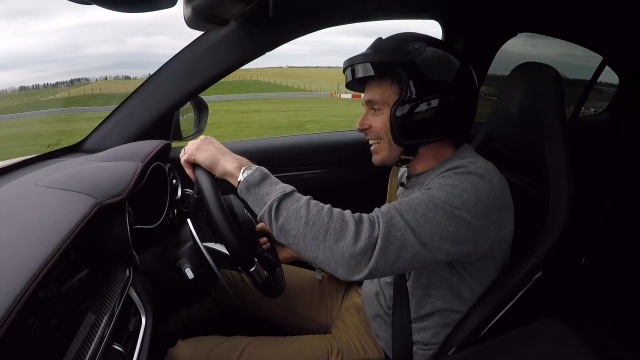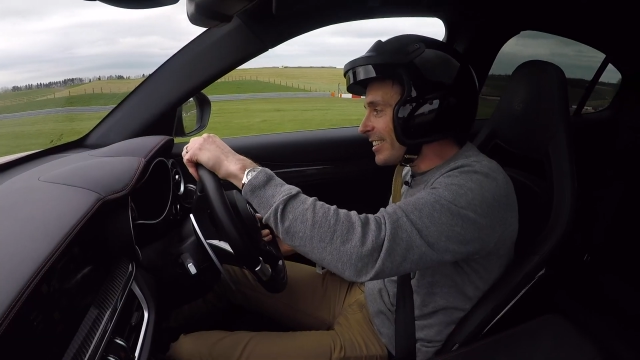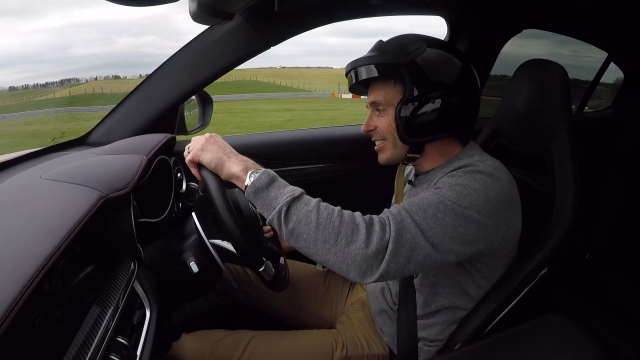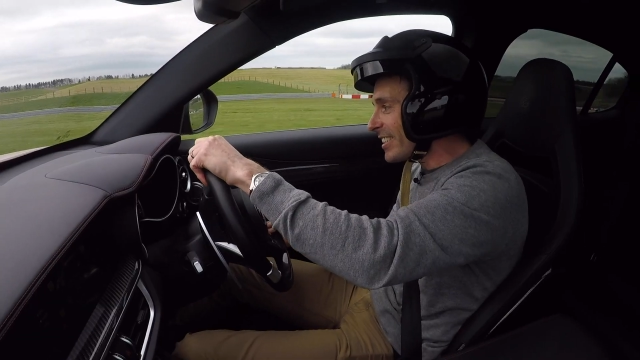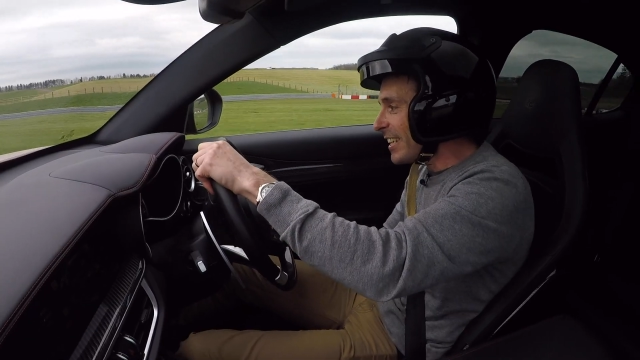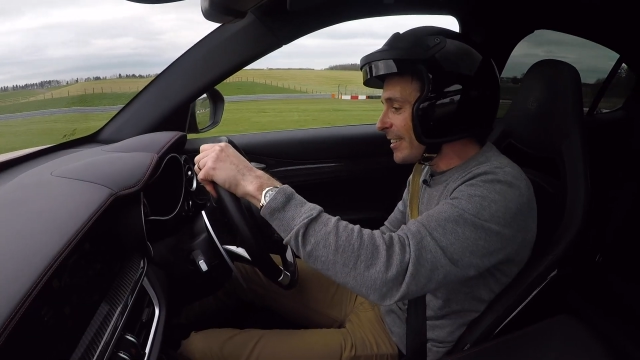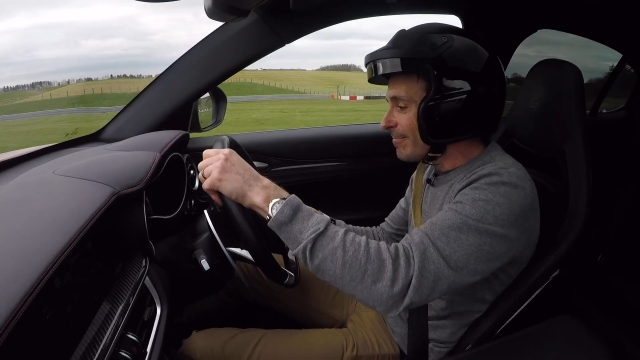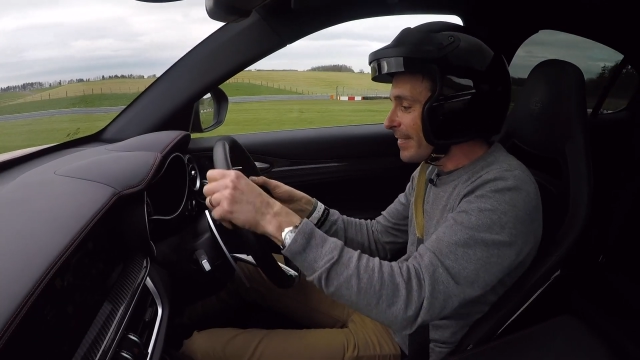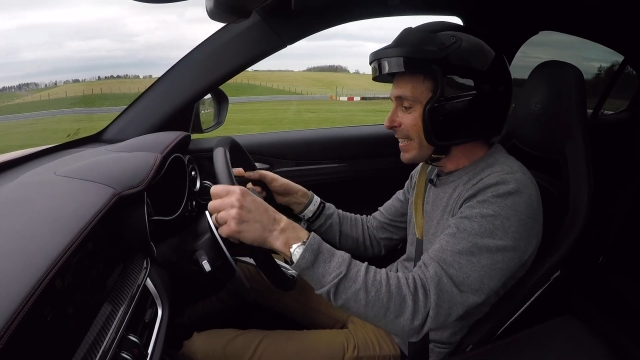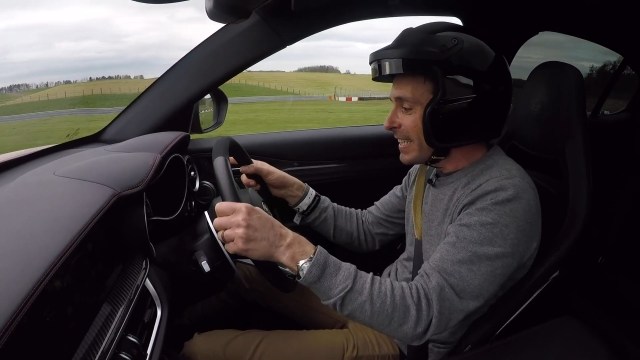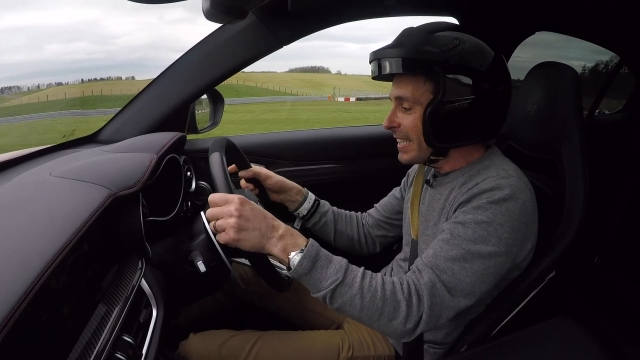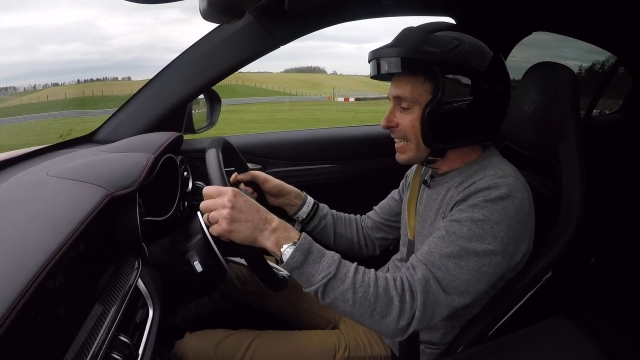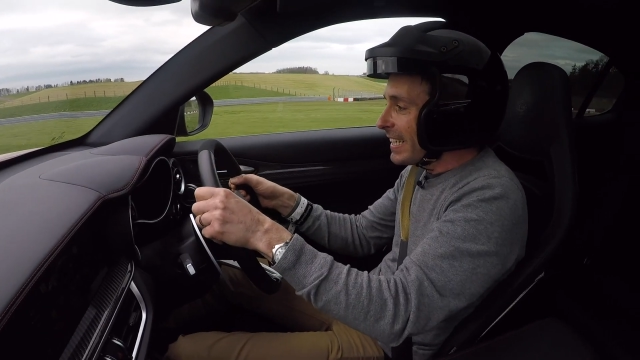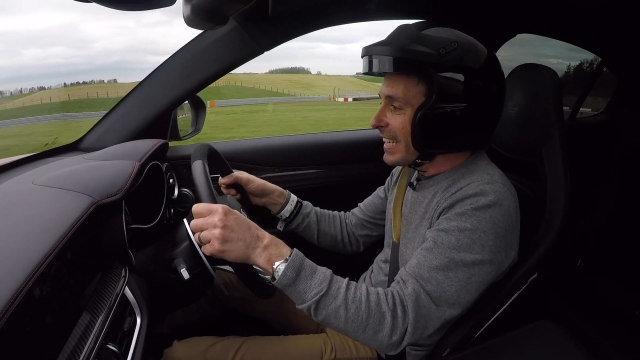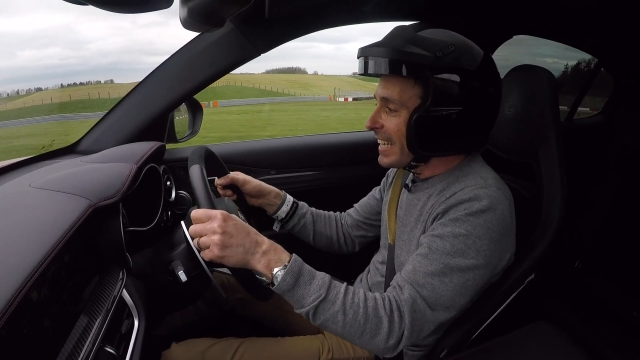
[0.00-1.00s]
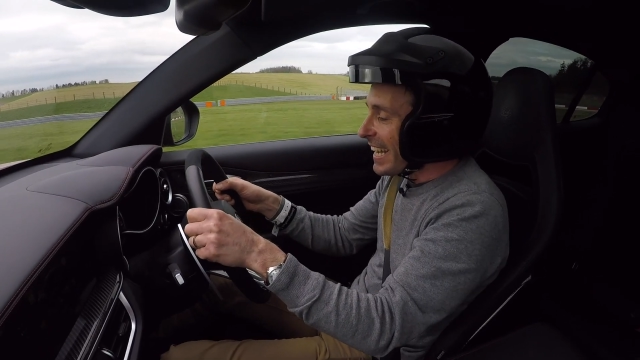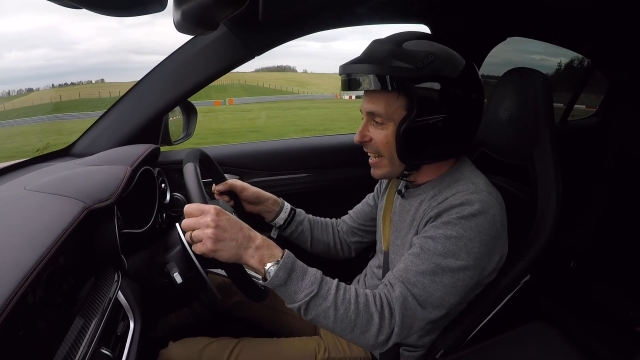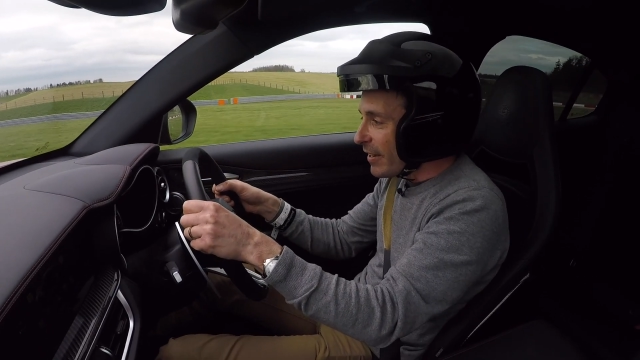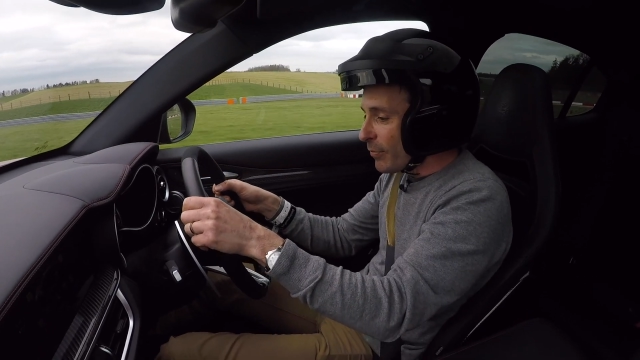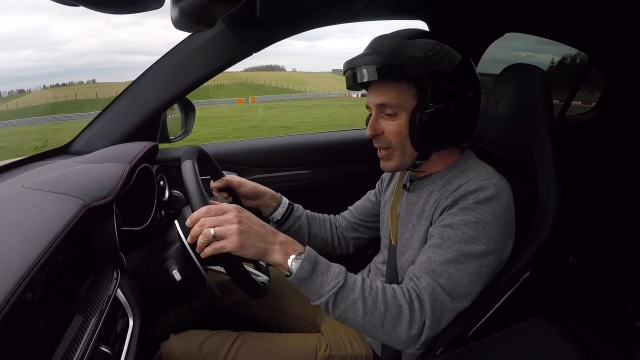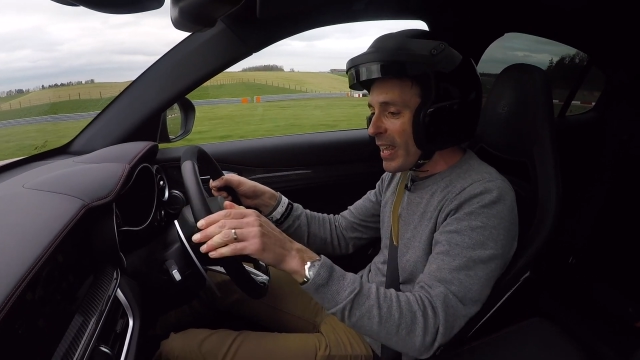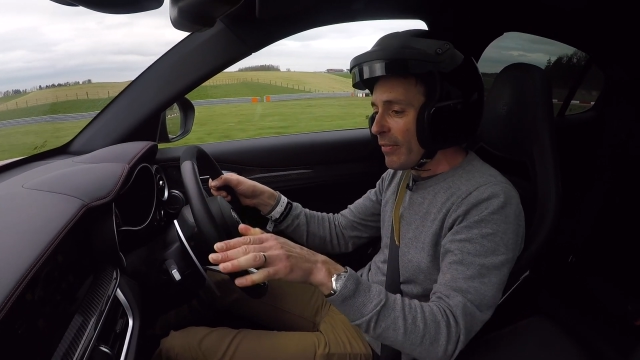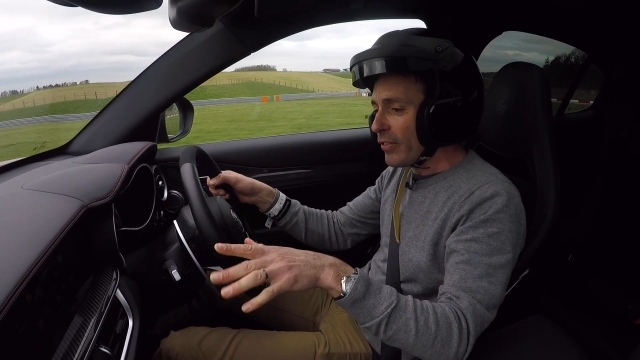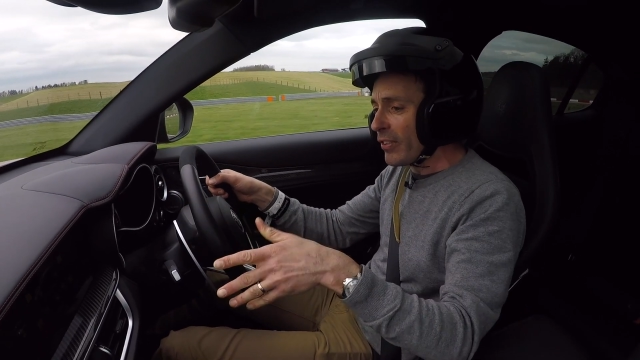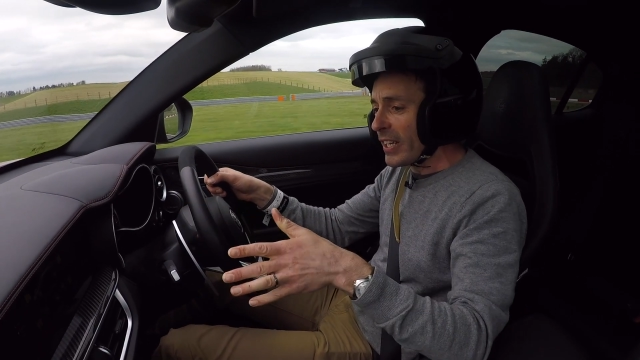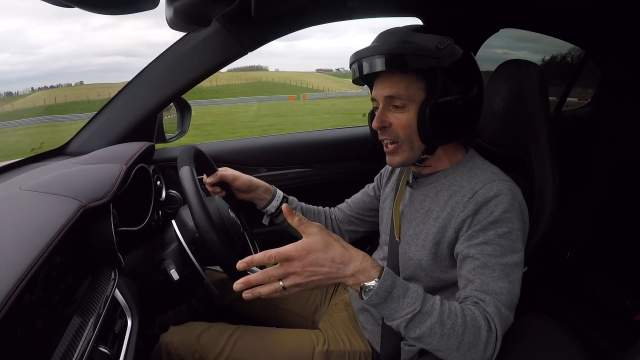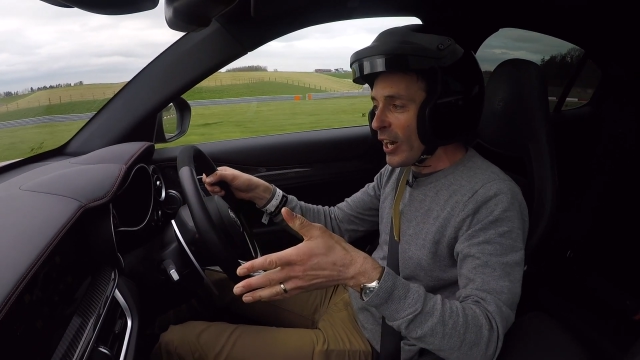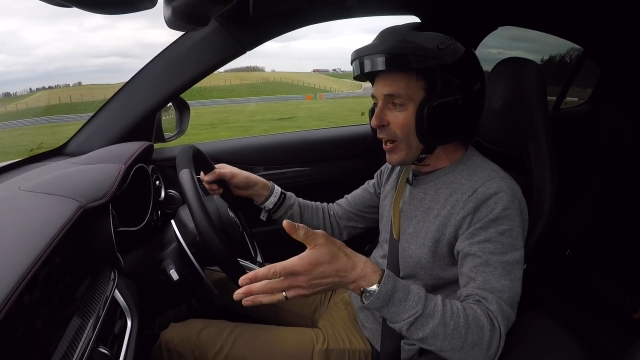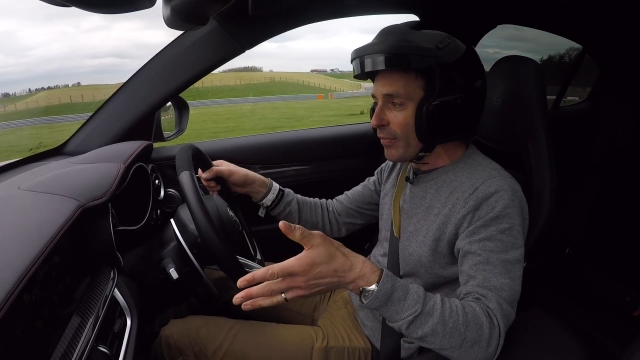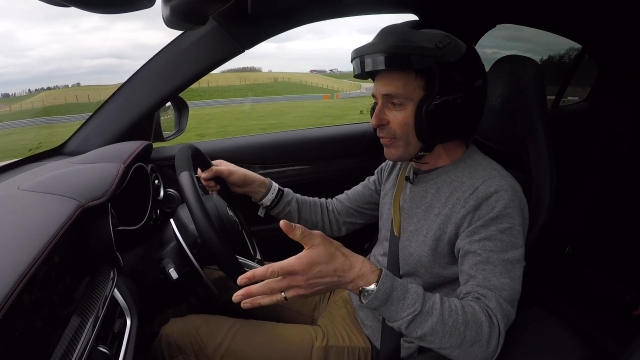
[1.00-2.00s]
you see, even with
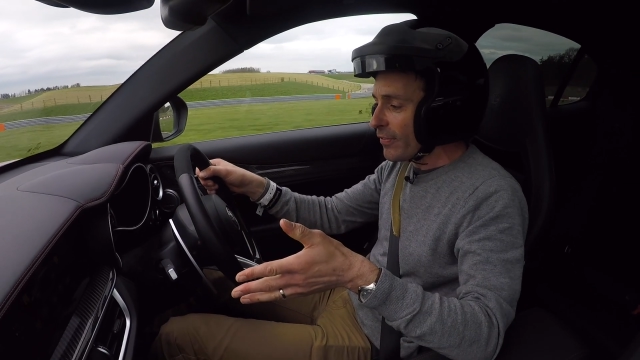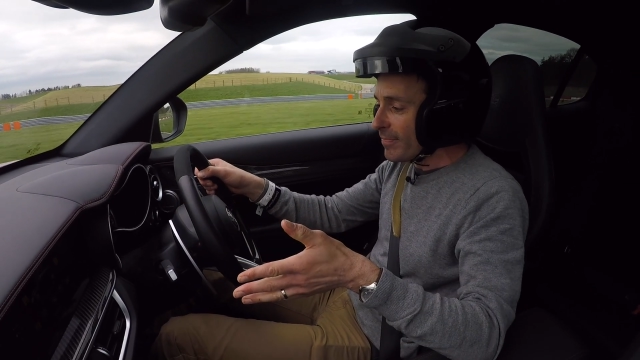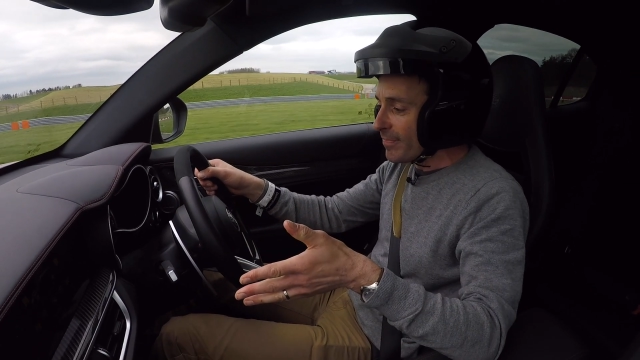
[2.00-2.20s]
everything off,